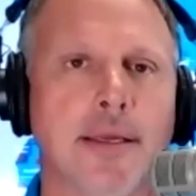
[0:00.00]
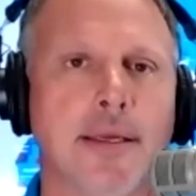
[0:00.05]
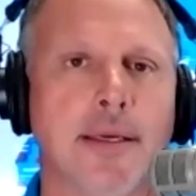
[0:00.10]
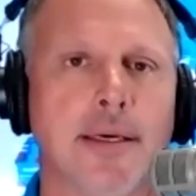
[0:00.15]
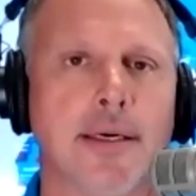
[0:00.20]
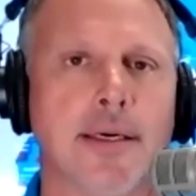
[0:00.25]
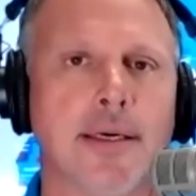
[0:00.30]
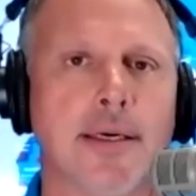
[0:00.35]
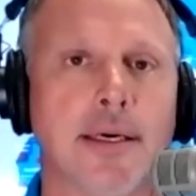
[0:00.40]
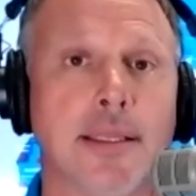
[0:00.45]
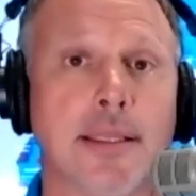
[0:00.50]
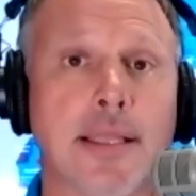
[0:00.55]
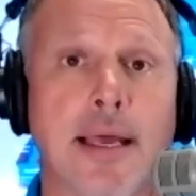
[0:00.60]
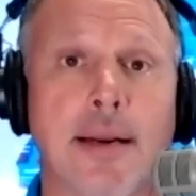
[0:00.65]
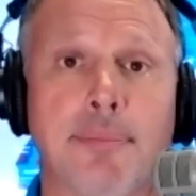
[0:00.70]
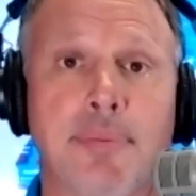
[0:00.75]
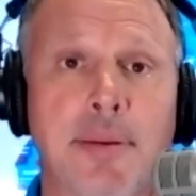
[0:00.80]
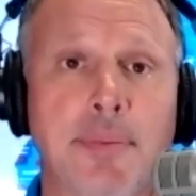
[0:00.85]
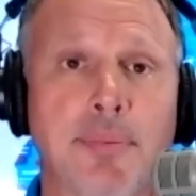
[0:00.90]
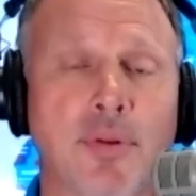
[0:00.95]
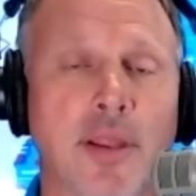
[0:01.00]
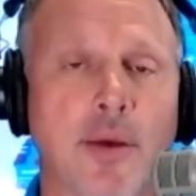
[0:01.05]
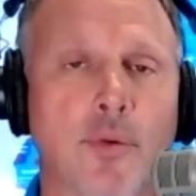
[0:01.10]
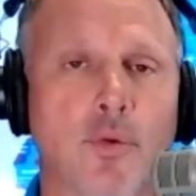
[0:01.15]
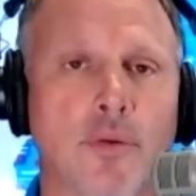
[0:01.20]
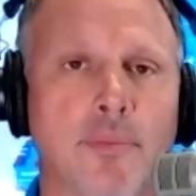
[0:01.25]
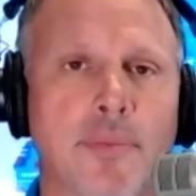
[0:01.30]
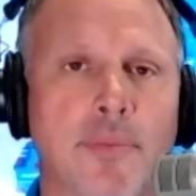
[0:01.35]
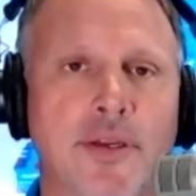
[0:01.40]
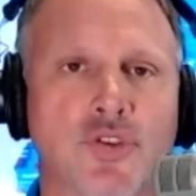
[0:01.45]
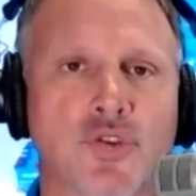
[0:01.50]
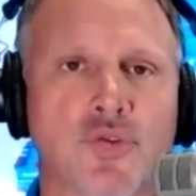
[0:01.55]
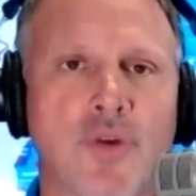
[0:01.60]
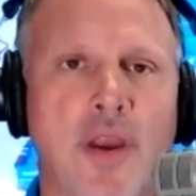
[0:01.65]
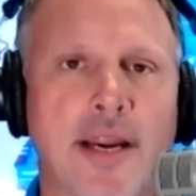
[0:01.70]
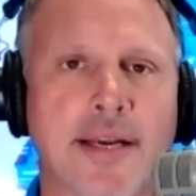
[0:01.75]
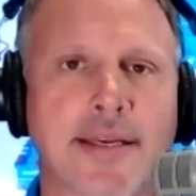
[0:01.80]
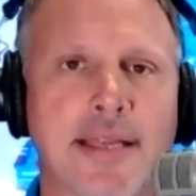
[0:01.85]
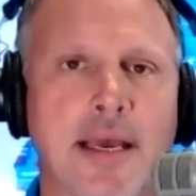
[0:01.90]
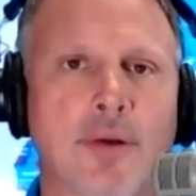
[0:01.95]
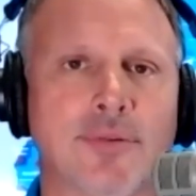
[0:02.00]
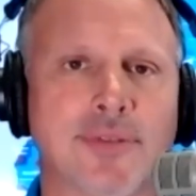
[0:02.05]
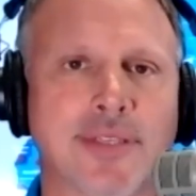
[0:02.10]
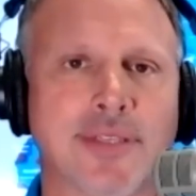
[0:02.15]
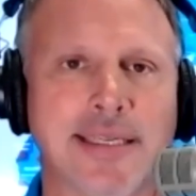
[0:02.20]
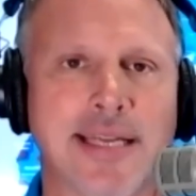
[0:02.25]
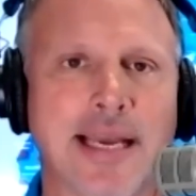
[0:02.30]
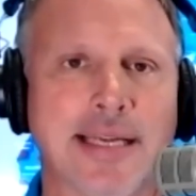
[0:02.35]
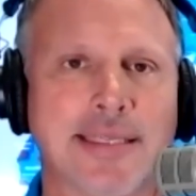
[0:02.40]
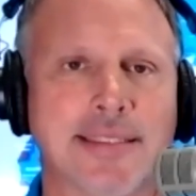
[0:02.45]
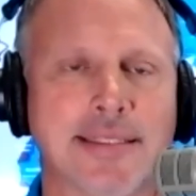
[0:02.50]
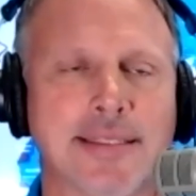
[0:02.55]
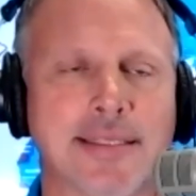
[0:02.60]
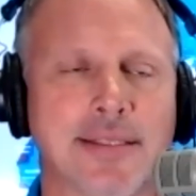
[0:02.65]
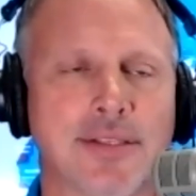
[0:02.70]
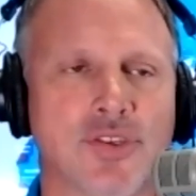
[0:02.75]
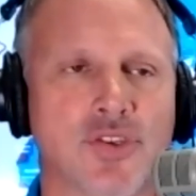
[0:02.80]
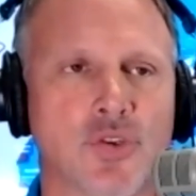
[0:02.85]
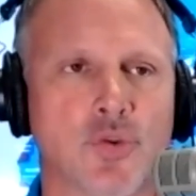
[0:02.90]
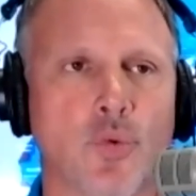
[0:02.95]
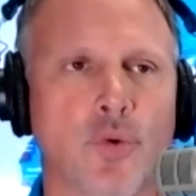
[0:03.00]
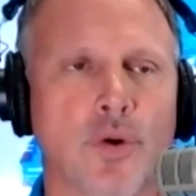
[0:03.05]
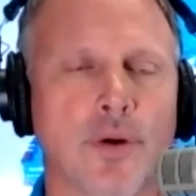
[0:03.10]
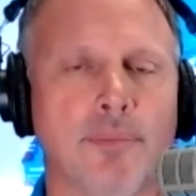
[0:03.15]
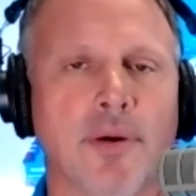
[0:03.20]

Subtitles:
a lot of people that would have been tracked down, connected to the story.